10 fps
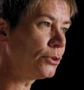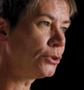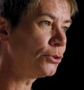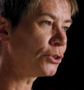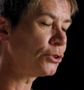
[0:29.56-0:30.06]

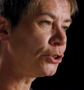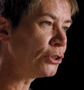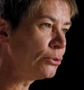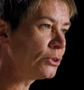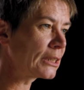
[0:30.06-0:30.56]
you can
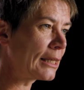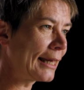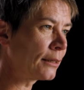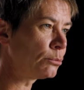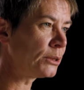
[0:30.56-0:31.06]
use the
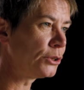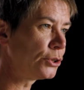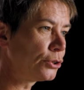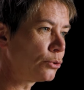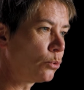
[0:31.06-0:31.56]

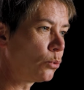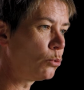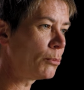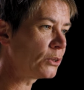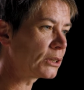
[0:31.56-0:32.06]
language
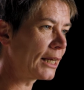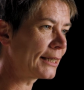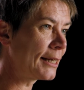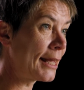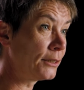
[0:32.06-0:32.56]
almost like
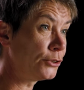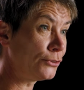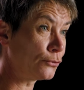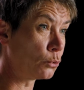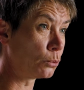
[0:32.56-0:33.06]
an energy
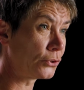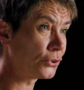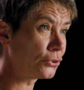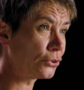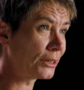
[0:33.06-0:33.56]

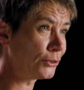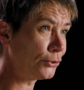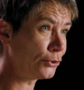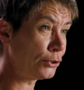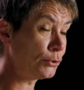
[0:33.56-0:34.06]
force, and you
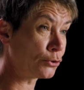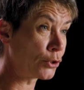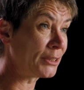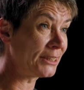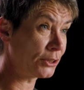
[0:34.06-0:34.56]
can use your
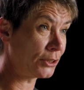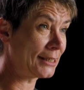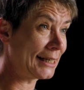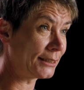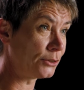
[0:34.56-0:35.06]
own
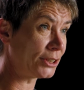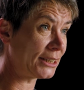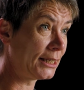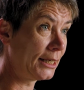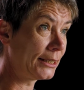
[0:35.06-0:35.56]
internal
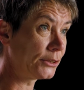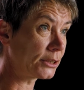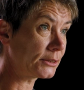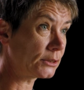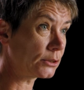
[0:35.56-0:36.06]
energy
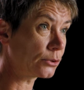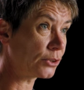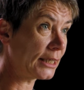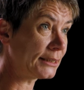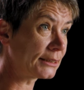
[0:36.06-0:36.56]
just to
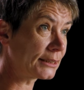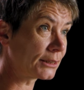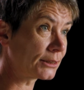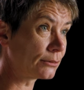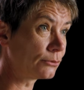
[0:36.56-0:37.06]
create a
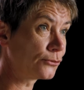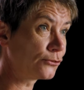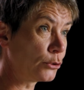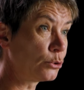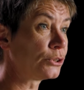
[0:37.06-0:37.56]
sense of
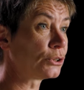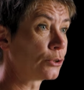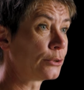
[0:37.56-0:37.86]
focus and